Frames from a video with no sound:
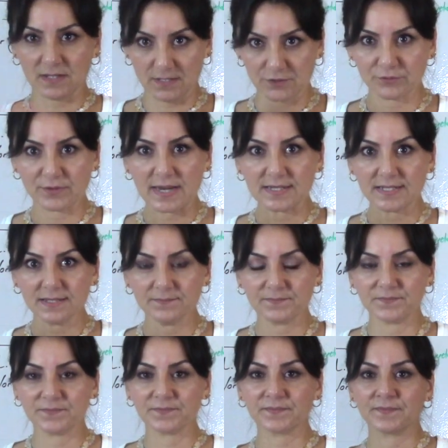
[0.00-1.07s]
Are you ready?
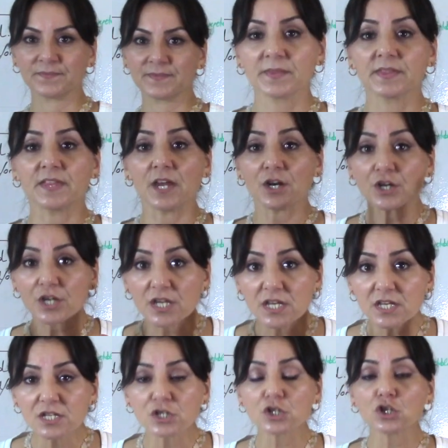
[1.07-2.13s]
There
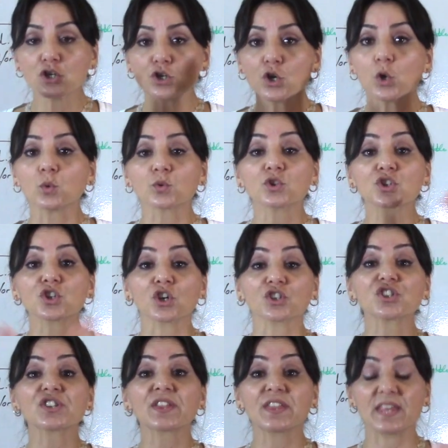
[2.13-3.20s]
is no
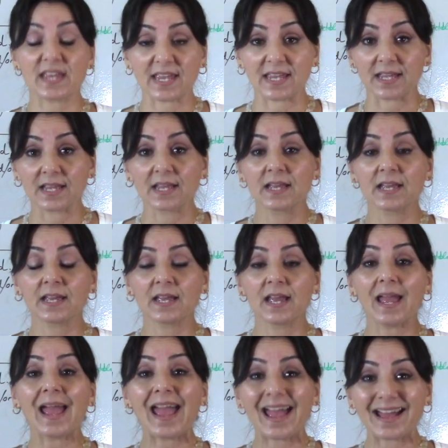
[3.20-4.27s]
such thing
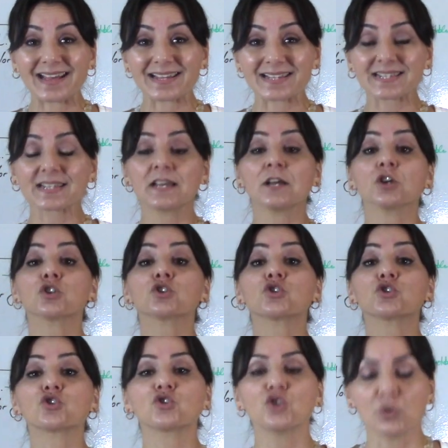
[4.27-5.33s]
as
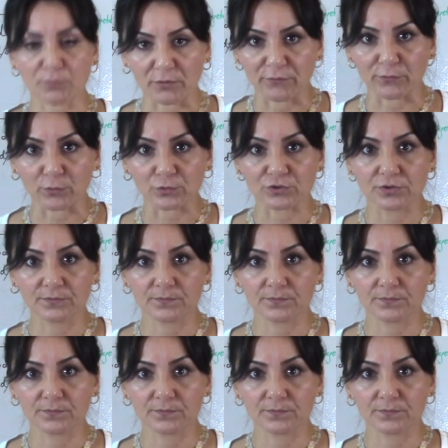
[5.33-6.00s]
superfood.